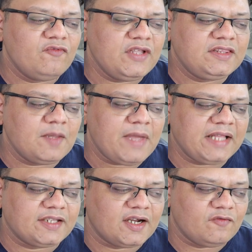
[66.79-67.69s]
with the
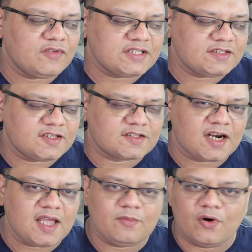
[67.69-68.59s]
method which is
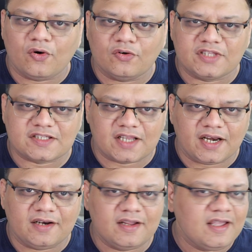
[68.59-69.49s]
described on the
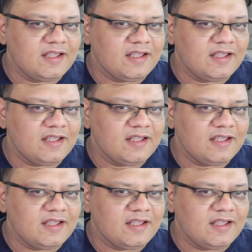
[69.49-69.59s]
screen.